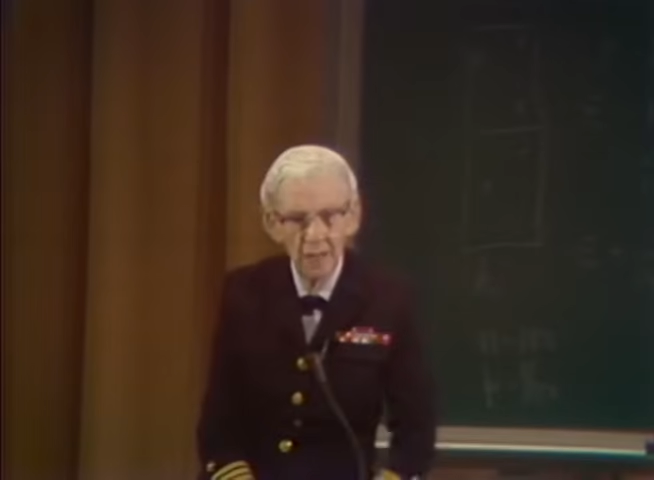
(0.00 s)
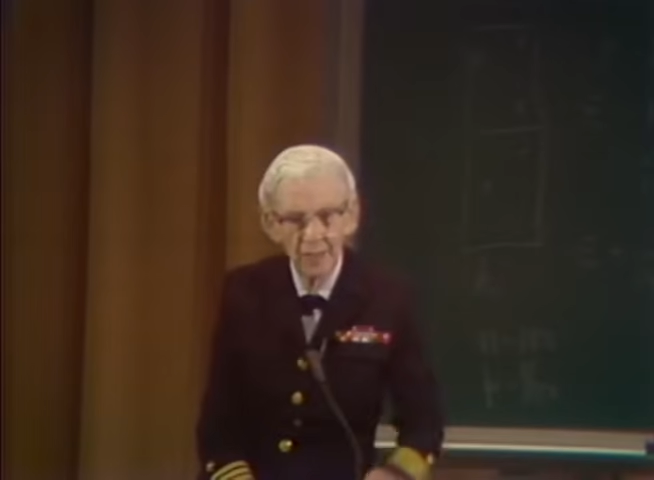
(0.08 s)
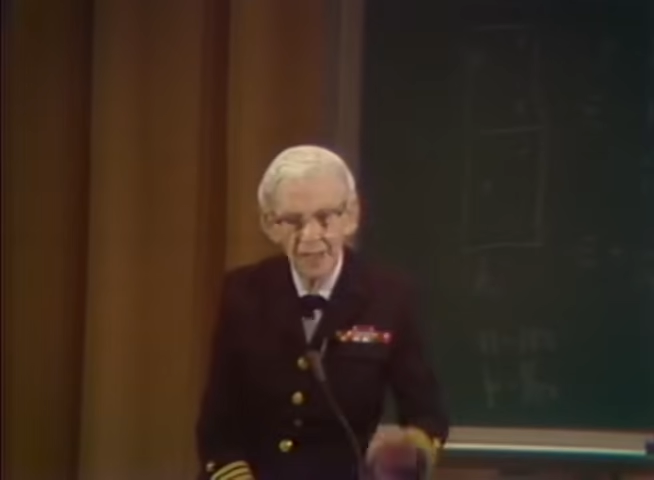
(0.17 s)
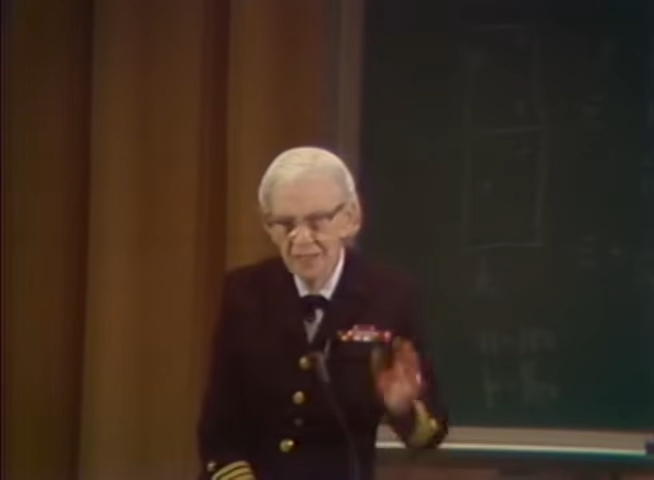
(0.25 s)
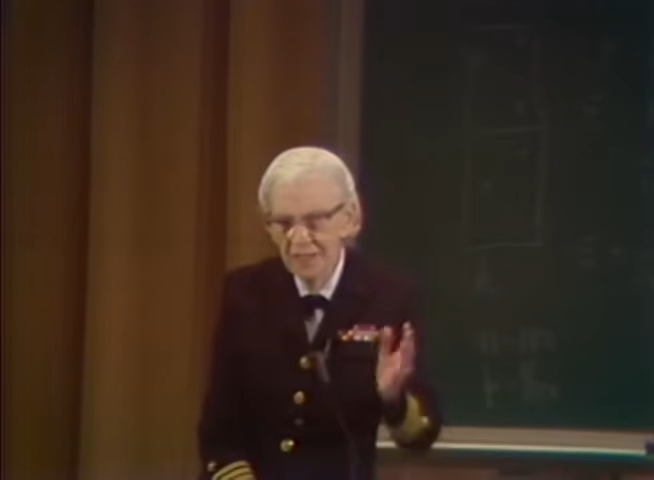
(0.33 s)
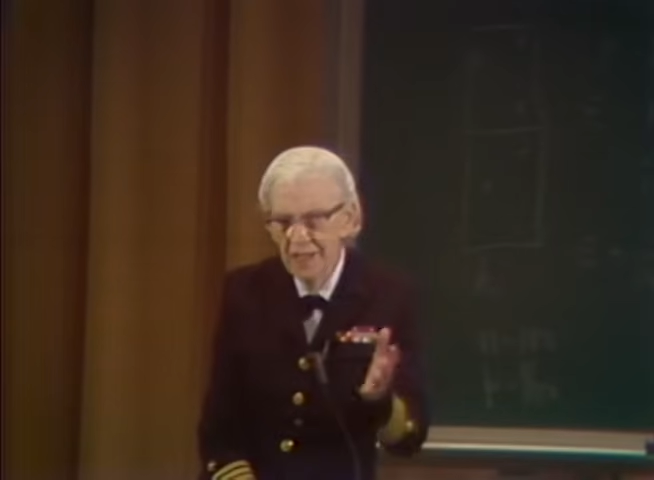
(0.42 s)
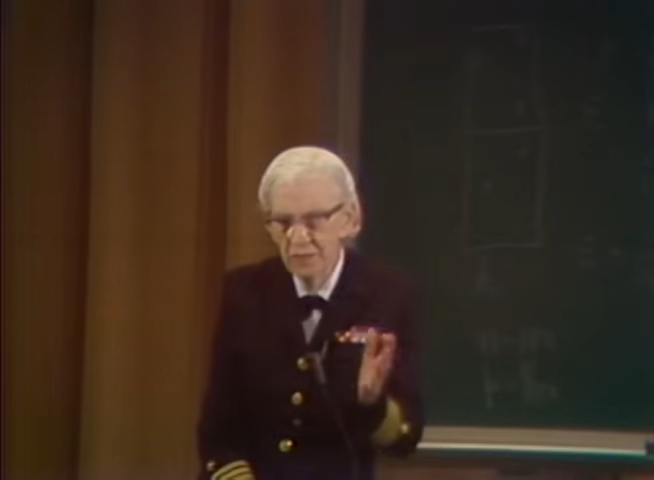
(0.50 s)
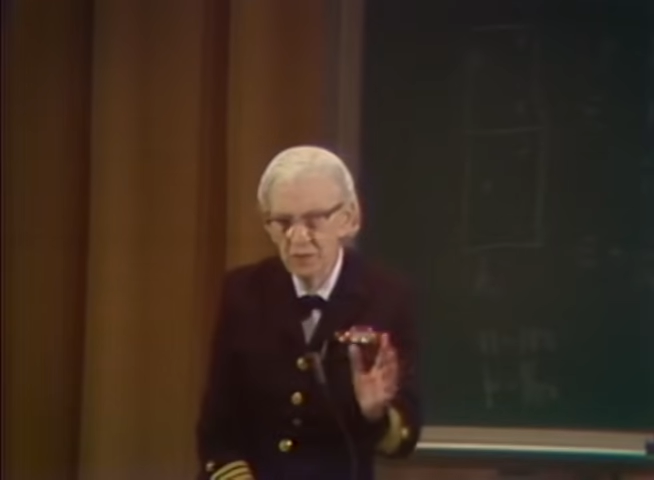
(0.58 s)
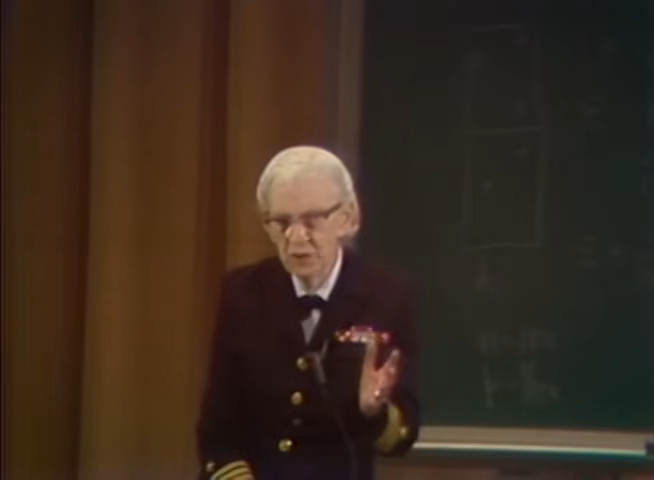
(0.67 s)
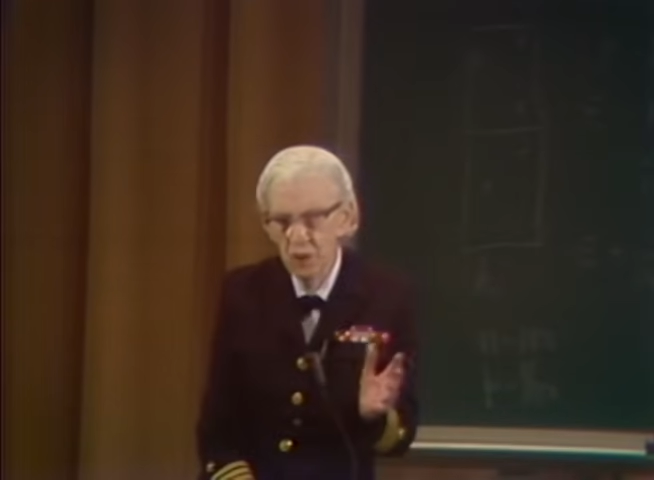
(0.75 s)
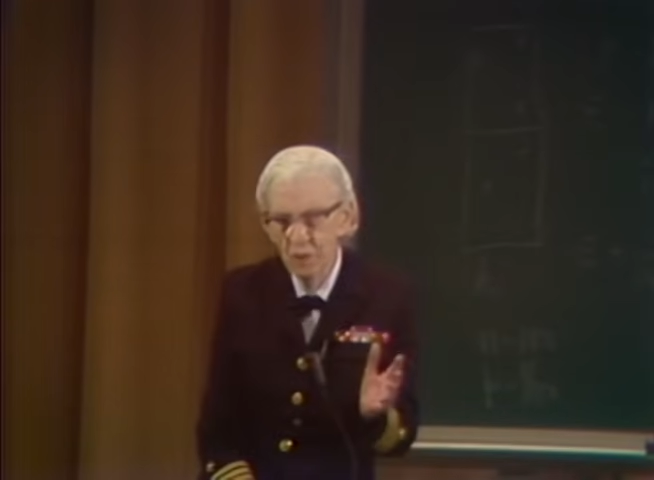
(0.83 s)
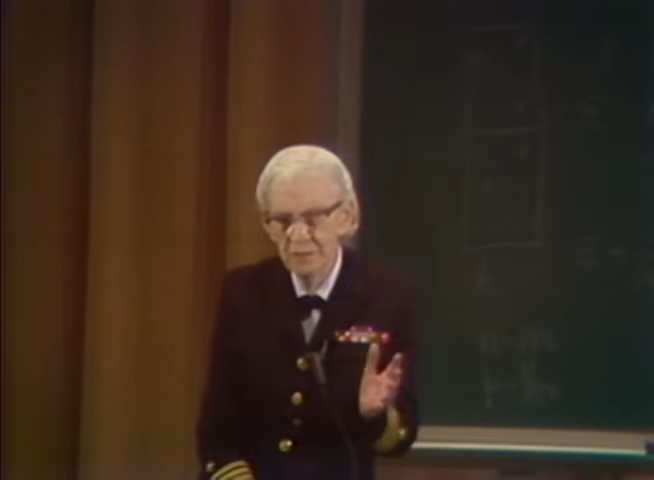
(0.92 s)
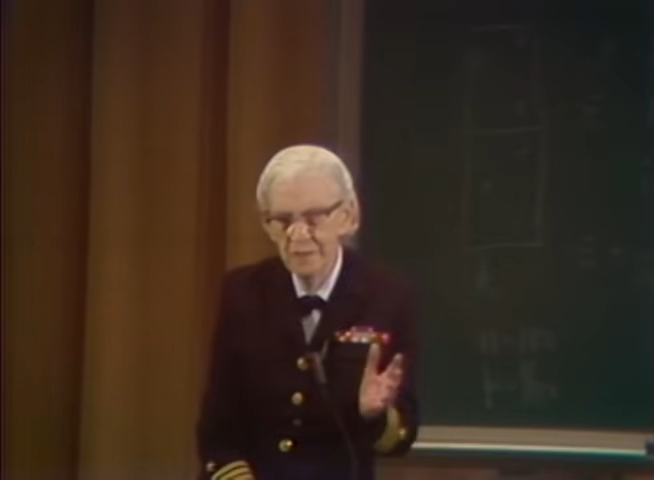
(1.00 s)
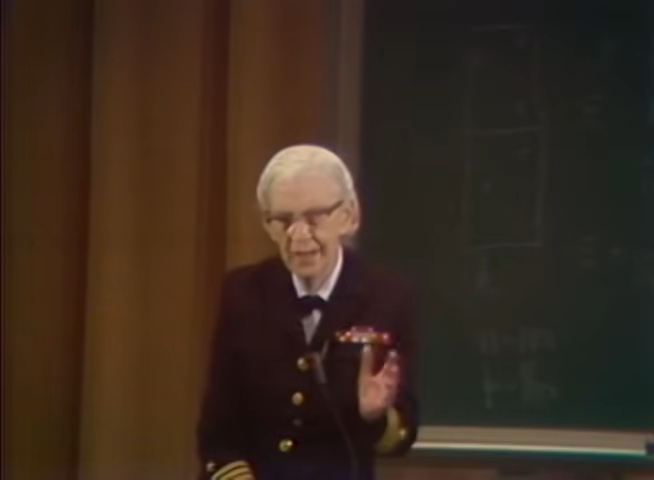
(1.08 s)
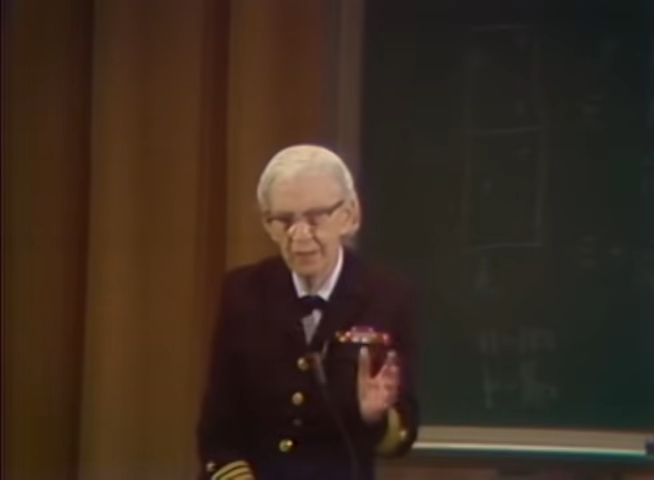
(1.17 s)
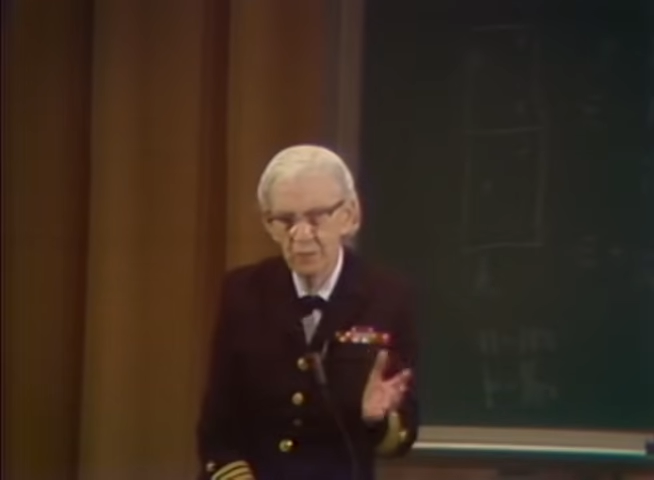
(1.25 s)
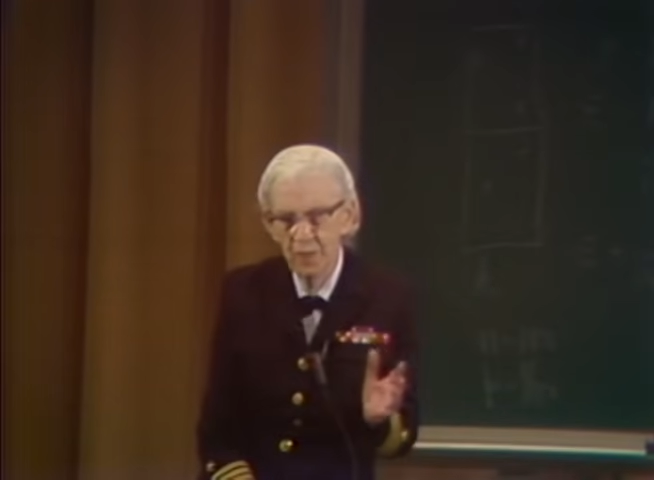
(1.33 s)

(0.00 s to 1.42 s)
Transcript: That study was always made.